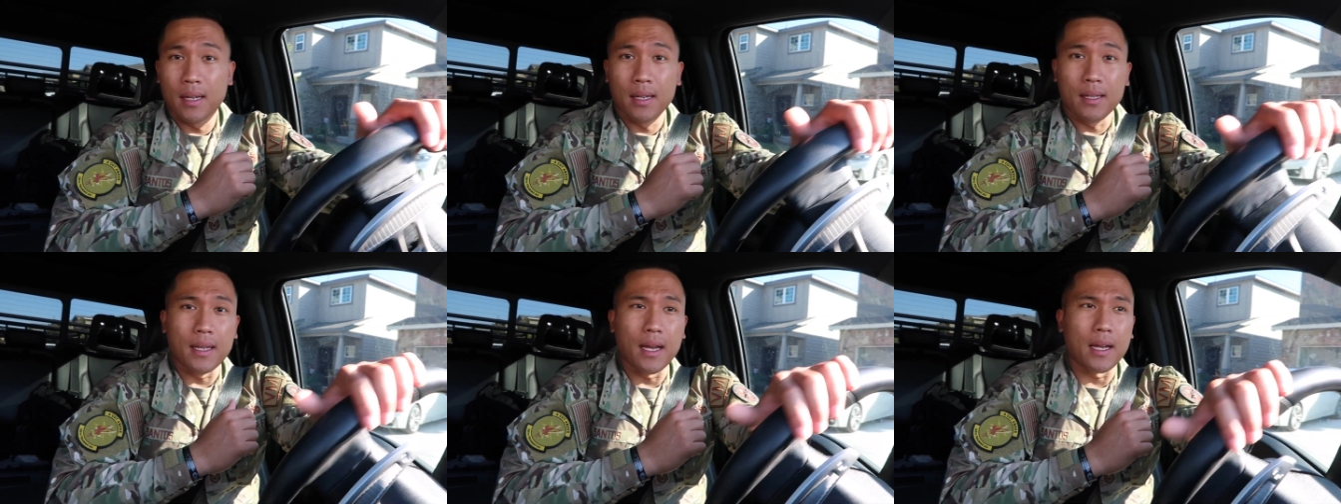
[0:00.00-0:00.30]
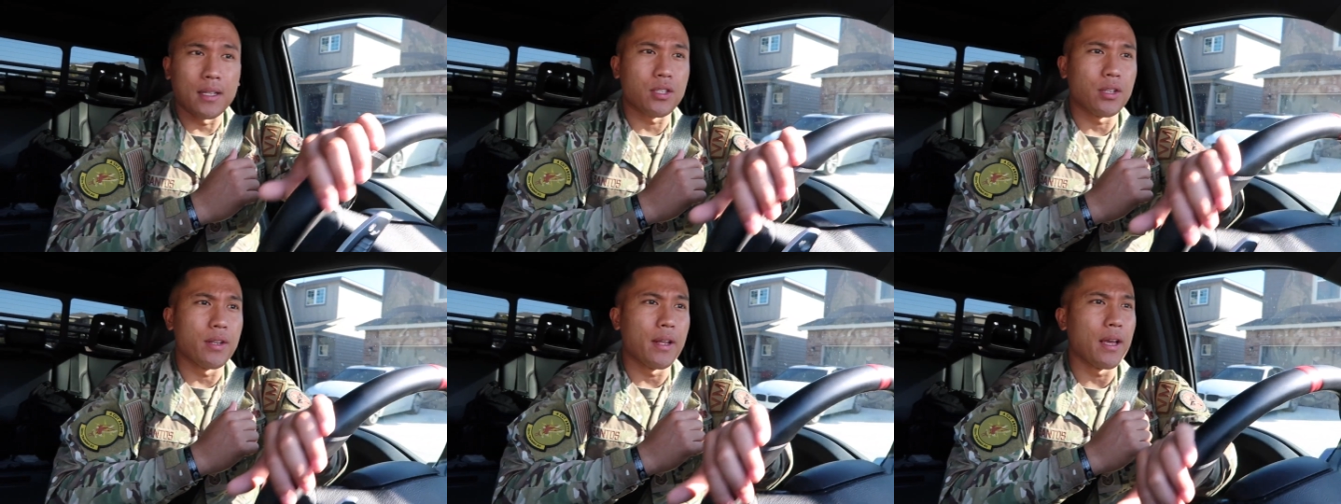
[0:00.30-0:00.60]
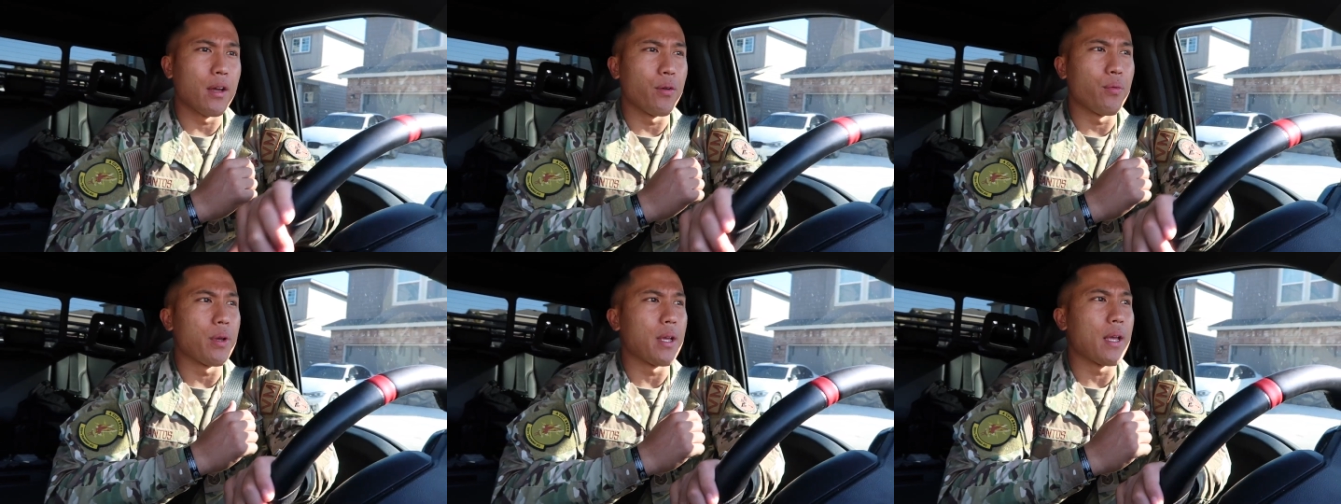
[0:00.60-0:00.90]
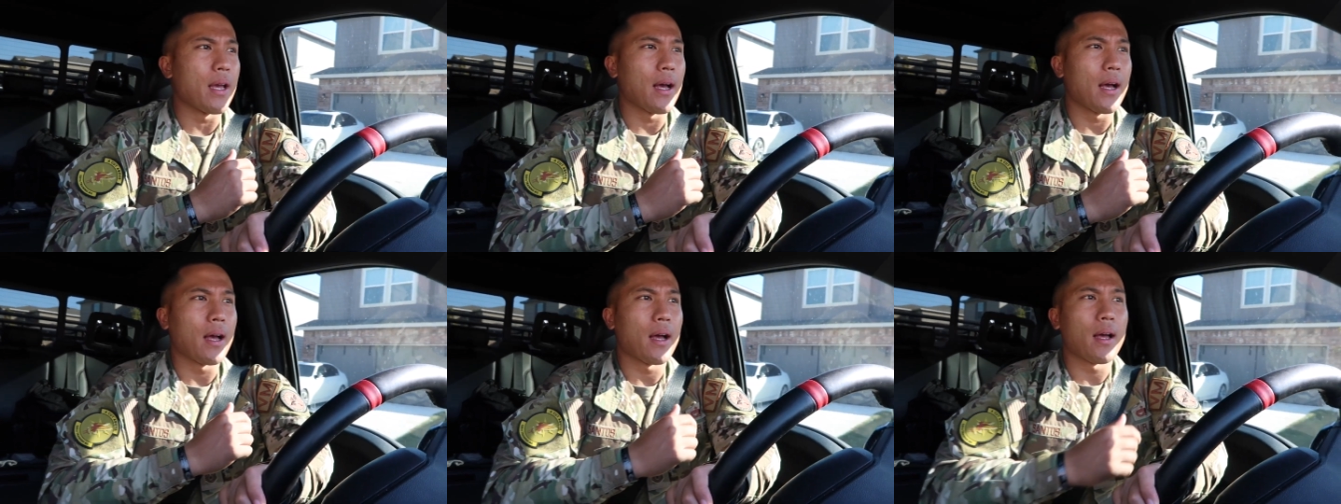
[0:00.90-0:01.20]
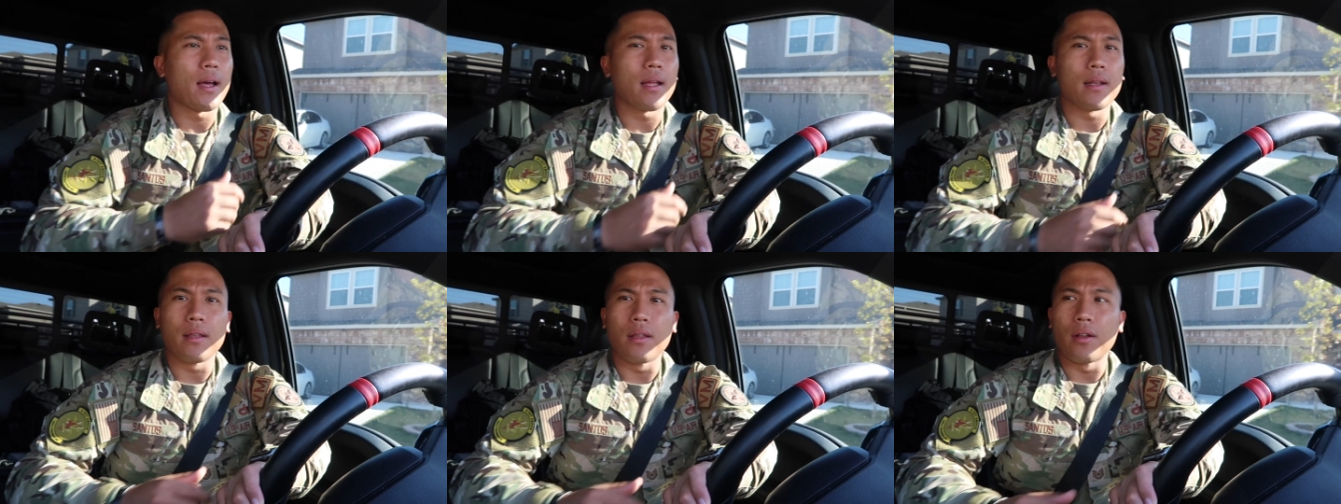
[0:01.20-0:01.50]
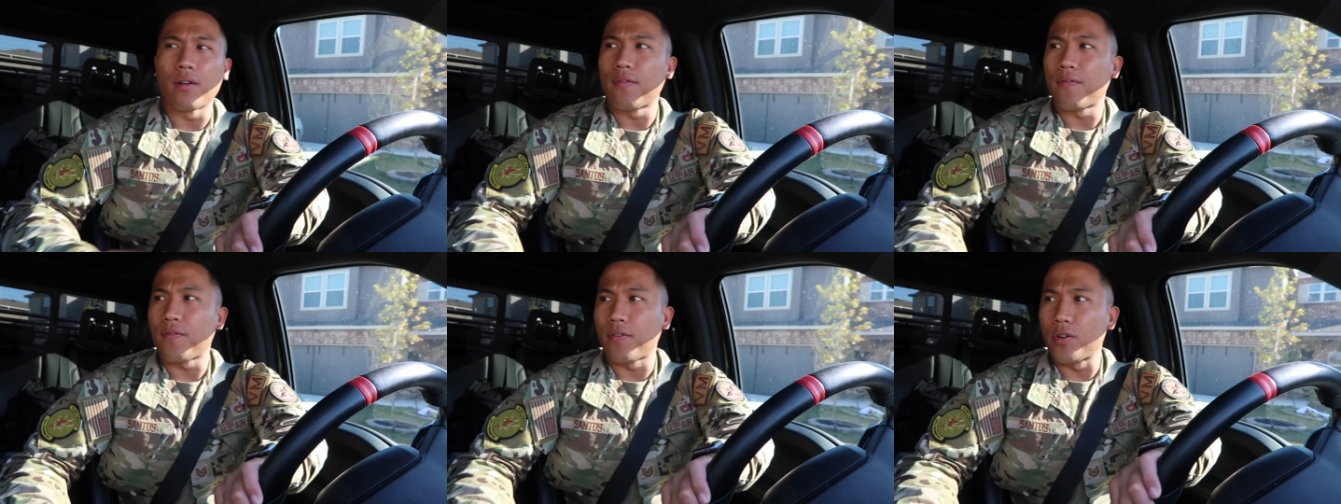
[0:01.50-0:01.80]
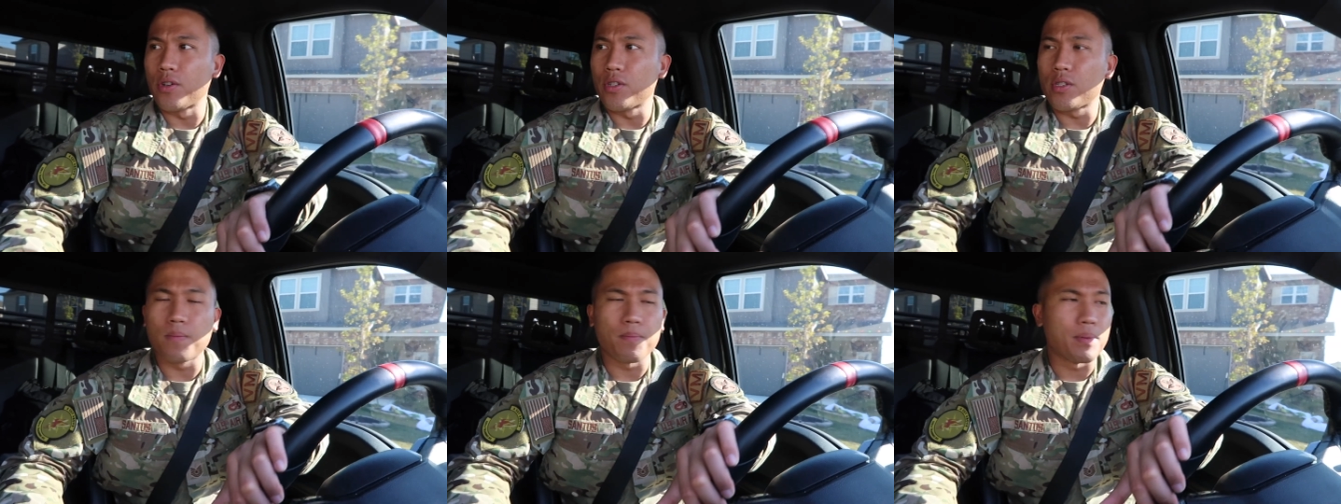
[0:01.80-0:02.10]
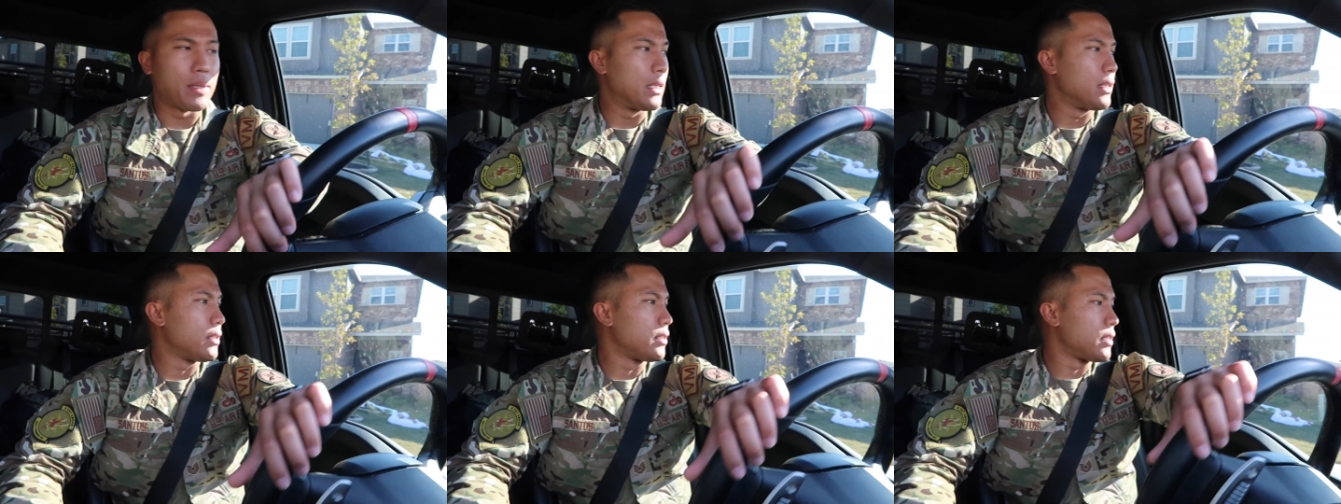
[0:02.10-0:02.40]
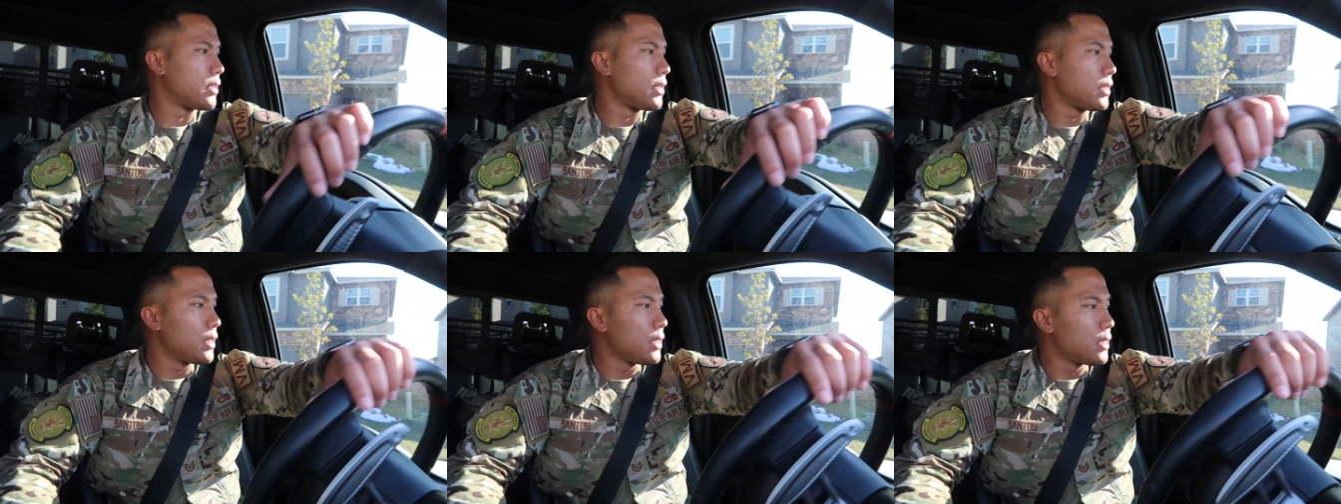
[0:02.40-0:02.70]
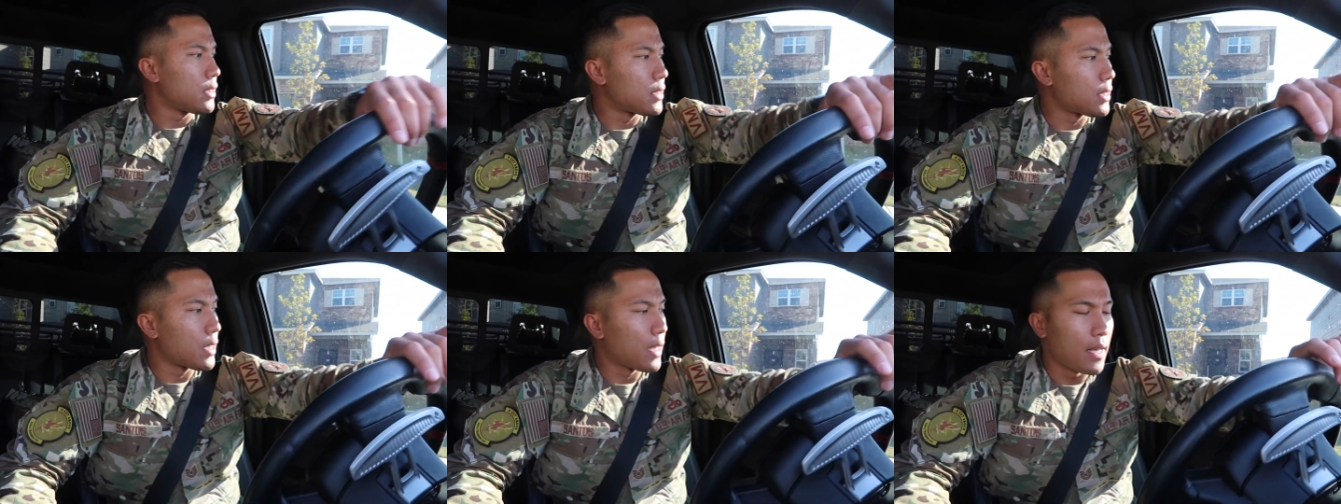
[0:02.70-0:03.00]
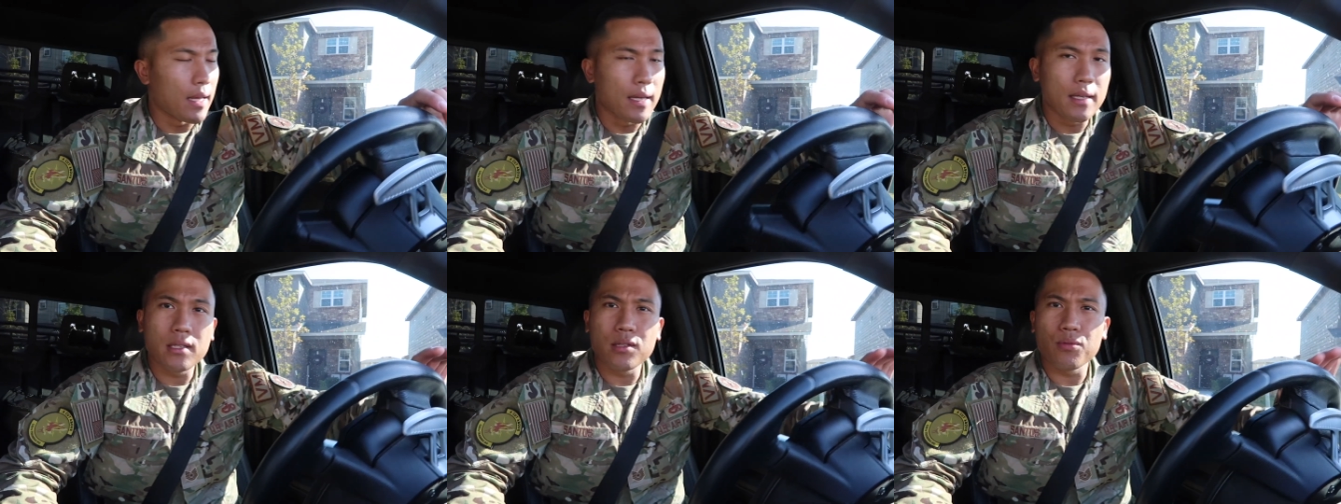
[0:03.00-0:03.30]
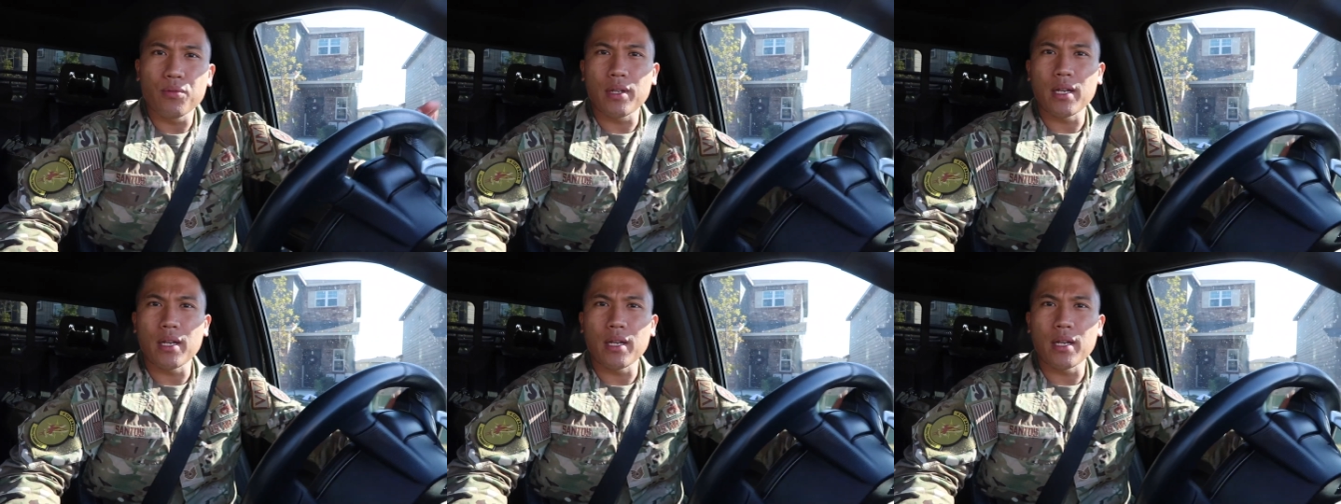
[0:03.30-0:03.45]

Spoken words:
yeah, today we had their first PT test.